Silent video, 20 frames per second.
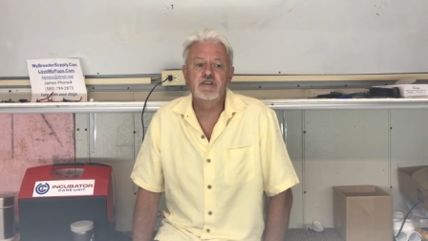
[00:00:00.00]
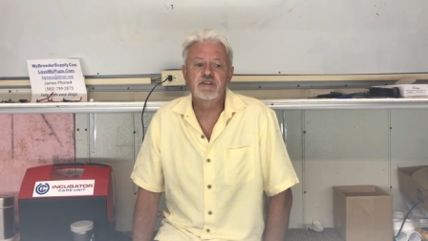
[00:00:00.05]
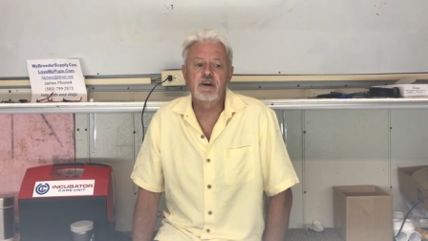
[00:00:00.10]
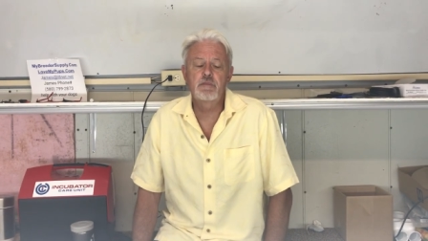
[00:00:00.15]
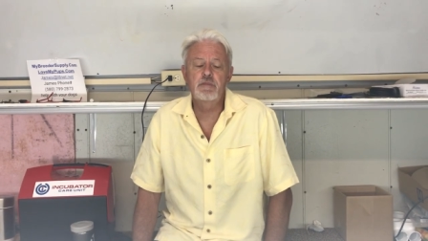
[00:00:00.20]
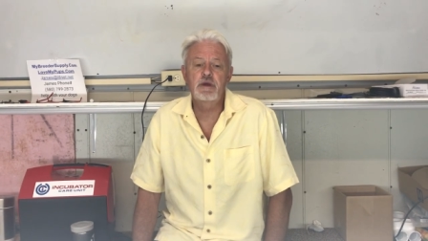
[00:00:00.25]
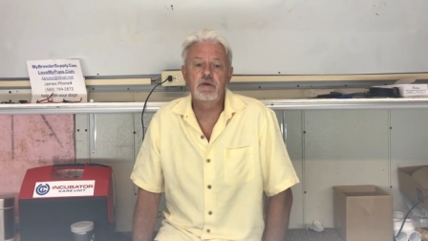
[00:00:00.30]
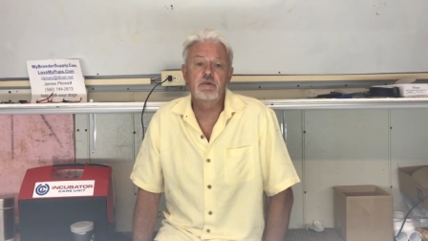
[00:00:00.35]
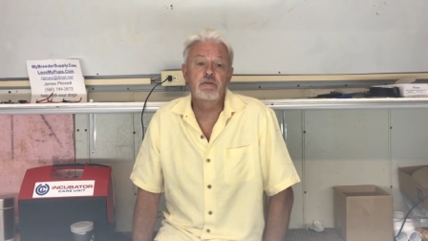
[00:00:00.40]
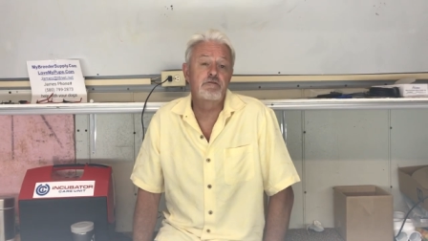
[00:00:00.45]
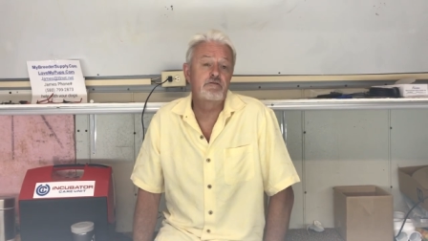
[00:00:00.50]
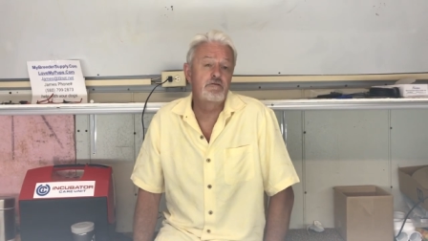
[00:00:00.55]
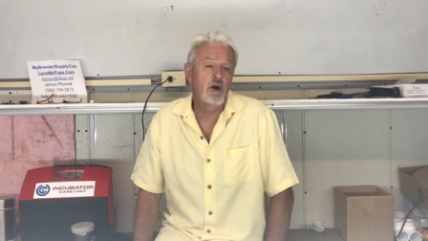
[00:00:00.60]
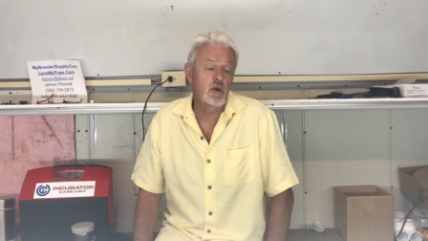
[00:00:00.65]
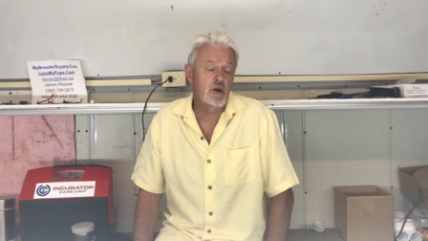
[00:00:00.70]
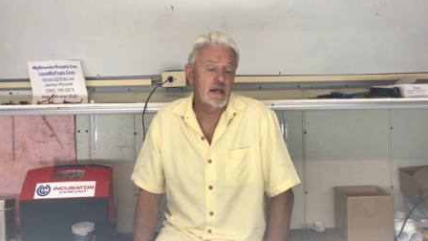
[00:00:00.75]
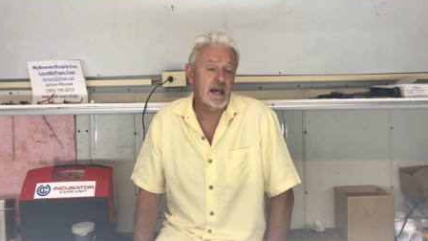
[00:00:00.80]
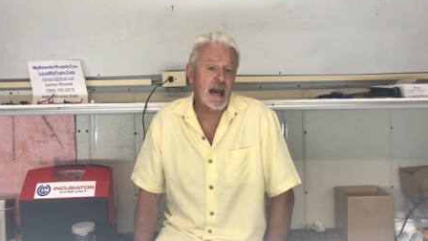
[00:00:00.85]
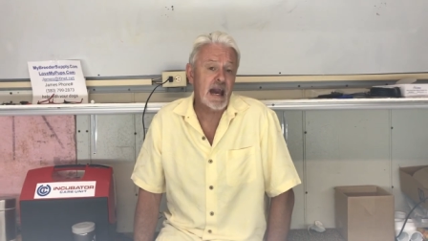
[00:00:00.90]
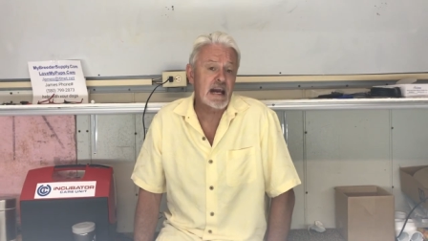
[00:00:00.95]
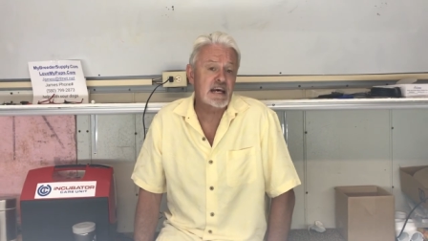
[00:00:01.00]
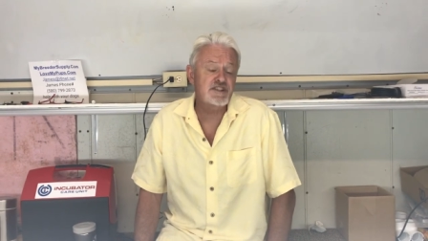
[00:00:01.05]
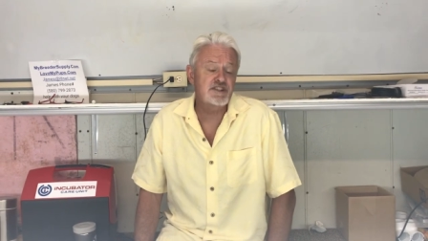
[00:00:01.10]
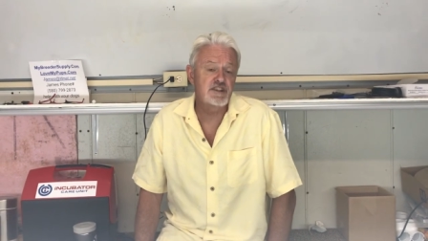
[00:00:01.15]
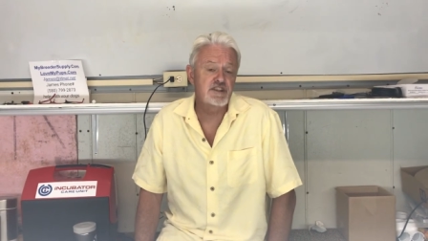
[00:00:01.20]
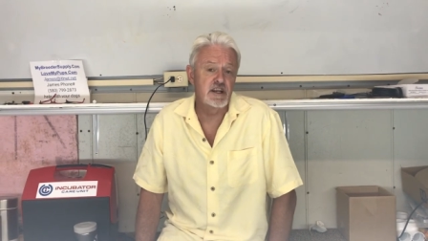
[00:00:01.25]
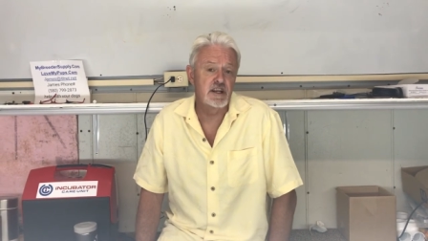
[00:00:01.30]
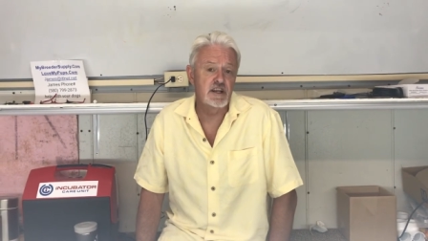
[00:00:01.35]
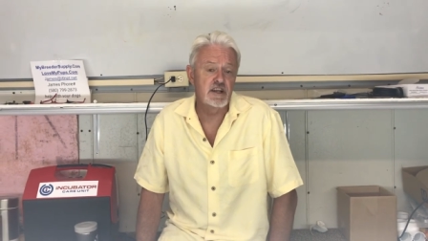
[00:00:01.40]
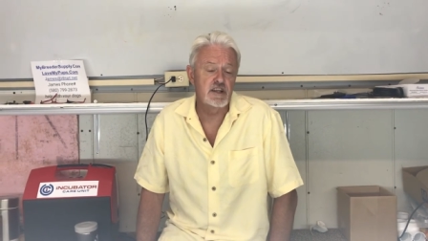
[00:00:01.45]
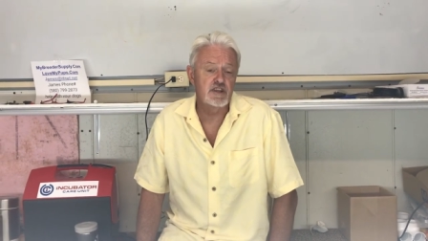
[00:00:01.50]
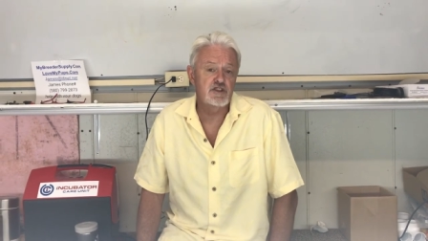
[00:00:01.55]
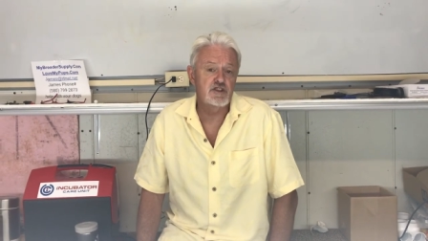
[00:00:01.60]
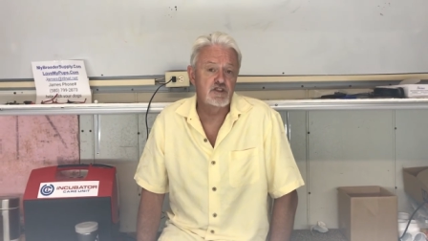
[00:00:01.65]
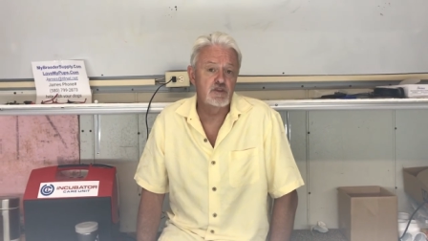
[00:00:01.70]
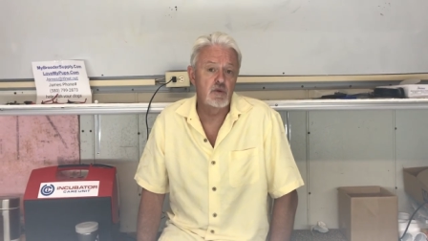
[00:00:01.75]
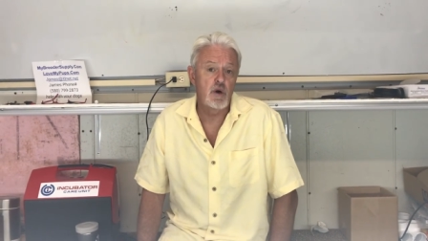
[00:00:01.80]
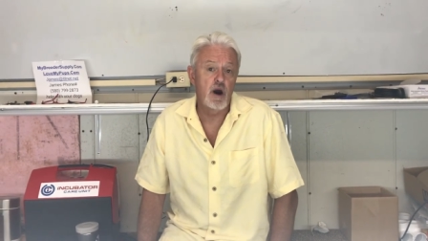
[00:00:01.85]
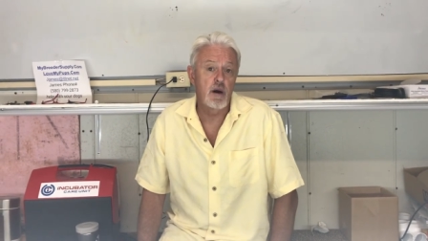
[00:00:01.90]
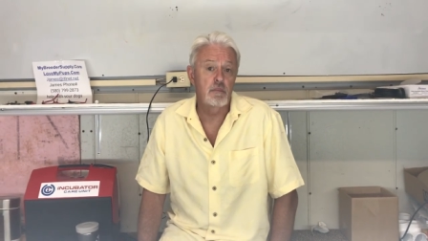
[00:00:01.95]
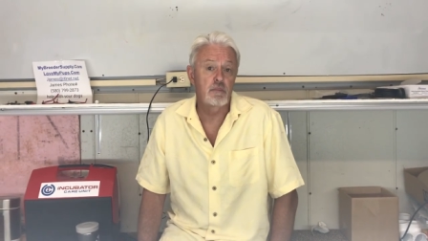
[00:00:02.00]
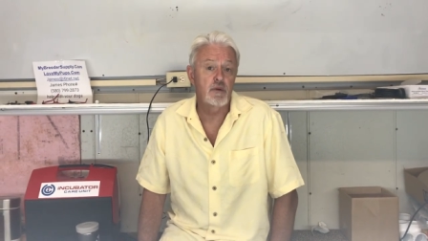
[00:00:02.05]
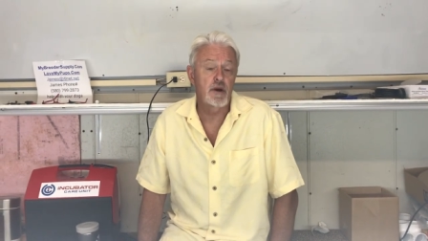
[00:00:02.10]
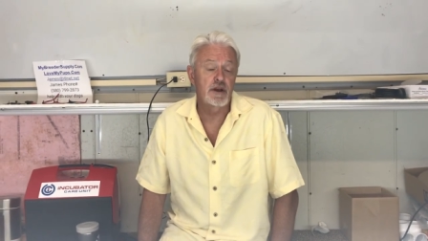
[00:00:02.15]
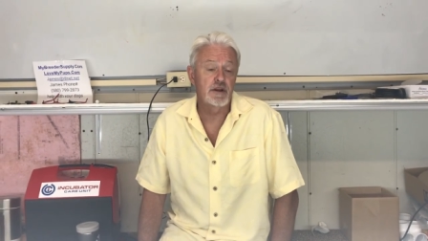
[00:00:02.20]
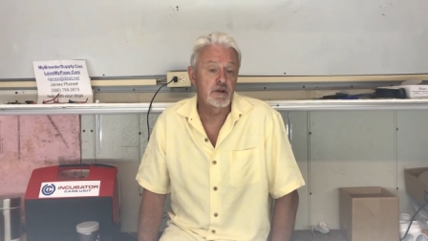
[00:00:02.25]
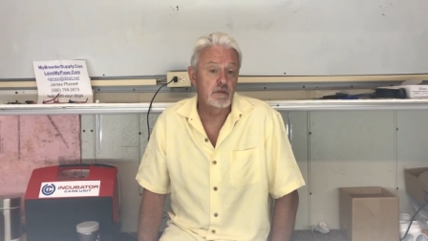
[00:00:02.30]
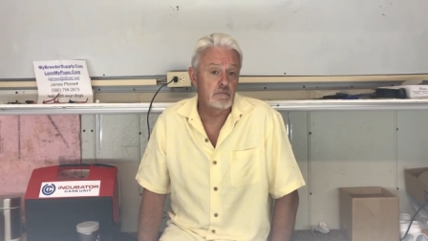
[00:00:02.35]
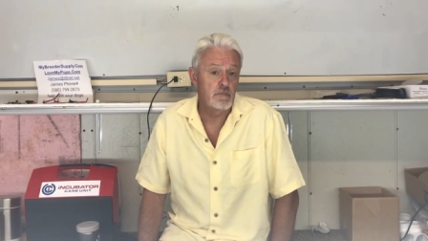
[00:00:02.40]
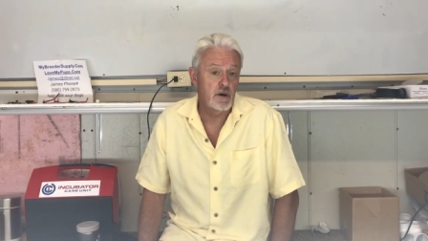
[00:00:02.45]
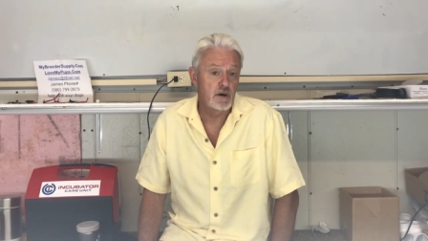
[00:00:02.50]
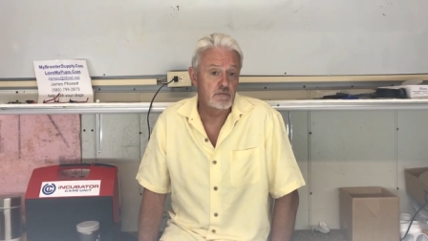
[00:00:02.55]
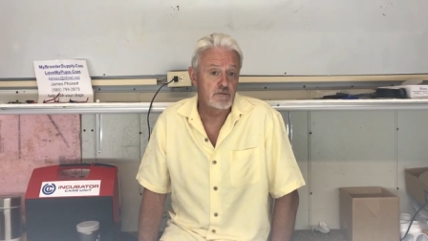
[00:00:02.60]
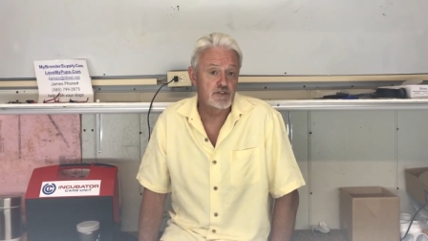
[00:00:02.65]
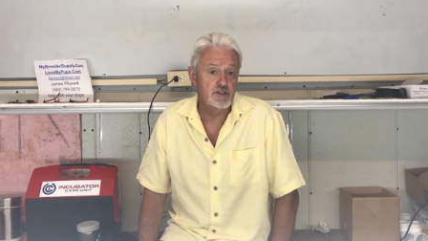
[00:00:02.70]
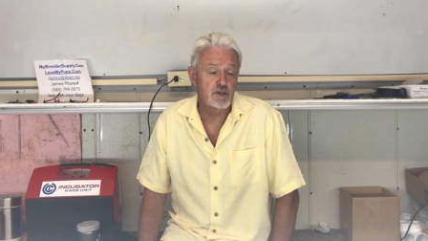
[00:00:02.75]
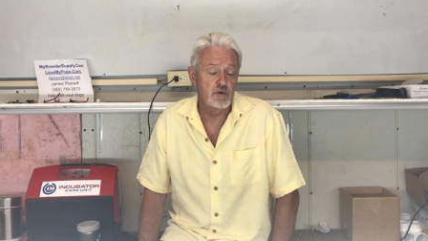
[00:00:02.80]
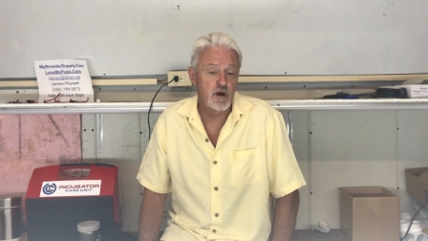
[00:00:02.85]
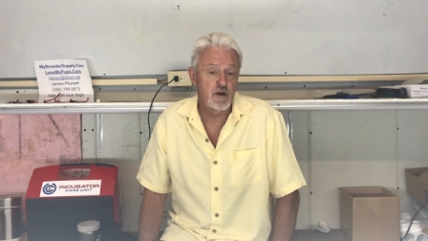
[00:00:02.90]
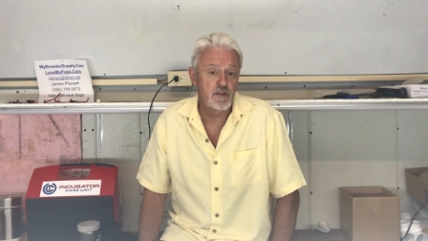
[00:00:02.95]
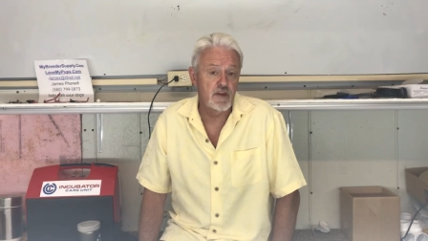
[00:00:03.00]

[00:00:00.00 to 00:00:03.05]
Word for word: something with folic acid in it to our pregnant mums too.